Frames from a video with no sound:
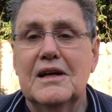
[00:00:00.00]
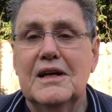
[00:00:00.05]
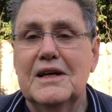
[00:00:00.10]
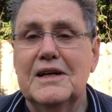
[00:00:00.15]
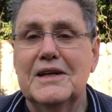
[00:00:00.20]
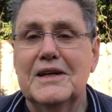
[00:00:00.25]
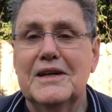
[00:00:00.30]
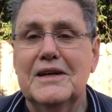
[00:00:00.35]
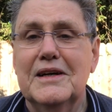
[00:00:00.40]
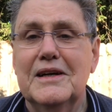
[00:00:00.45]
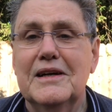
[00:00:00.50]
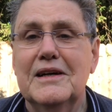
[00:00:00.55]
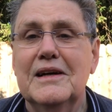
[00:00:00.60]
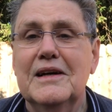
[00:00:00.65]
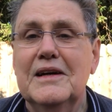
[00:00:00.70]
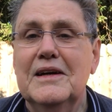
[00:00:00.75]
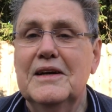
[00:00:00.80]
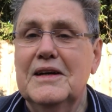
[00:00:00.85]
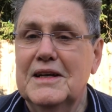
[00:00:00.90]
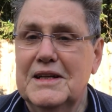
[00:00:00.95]
uh,
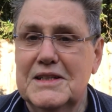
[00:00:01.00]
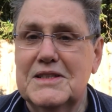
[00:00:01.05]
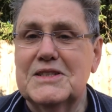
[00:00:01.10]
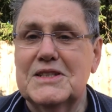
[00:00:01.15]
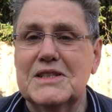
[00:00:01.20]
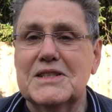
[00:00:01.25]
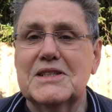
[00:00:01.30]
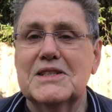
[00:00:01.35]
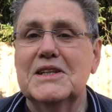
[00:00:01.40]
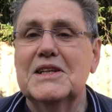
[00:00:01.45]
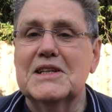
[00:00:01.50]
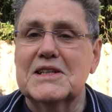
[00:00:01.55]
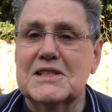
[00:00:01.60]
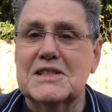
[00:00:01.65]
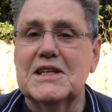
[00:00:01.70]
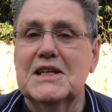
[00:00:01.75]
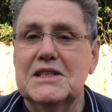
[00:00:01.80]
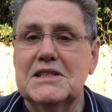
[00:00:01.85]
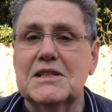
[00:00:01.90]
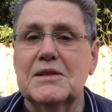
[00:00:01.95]
it's just an
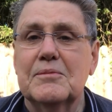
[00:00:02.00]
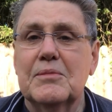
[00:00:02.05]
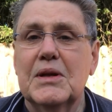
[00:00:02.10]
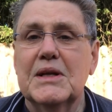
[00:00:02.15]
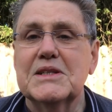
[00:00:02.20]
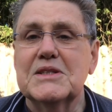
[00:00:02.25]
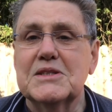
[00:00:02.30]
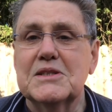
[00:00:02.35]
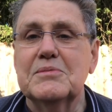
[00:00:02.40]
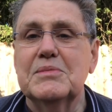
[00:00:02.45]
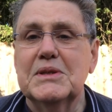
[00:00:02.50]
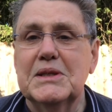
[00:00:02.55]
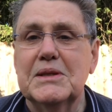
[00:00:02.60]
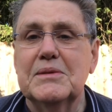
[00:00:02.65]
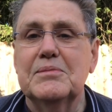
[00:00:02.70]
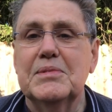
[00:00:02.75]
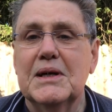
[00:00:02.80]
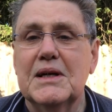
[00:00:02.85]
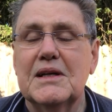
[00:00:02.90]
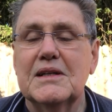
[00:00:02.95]
exciting place to be
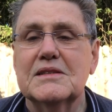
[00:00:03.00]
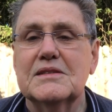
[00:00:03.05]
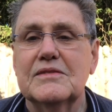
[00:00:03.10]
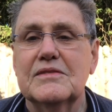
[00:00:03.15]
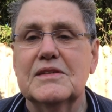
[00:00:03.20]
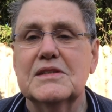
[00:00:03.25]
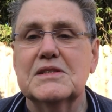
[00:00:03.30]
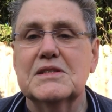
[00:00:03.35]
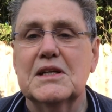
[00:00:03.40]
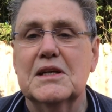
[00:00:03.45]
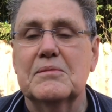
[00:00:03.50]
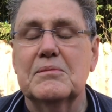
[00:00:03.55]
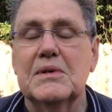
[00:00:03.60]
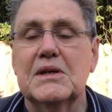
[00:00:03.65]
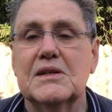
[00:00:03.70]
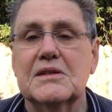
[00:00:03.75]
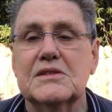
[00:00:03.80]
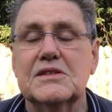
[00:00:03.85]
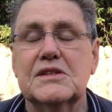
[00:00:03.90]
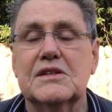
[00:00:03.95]
part of the St.
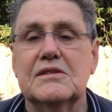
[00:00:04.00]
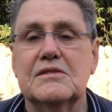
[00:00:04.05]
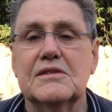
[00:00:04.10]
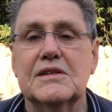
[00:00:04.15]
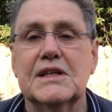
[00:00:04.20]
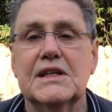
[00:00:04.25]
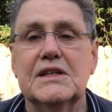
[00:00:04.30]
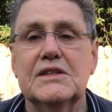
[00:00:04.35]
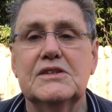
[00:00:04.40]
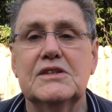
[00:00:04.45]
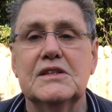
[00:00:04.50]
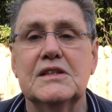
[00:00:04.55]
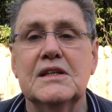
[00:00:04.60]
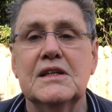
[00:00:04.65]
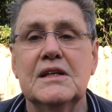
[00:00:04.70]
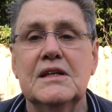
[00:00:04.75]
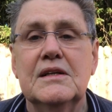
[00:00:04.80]
Mark's congregation.